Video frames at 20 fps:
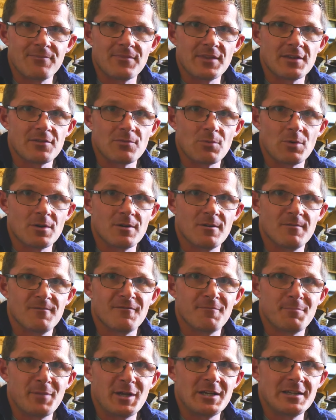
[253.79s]
is what
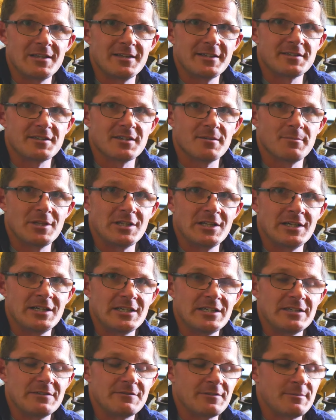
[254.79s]
I've been led to
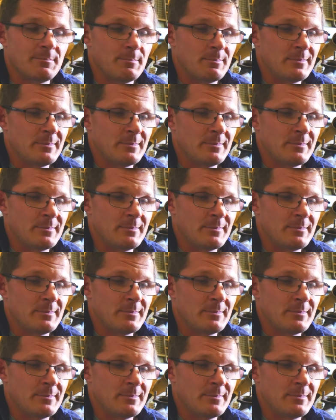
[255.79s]
believe.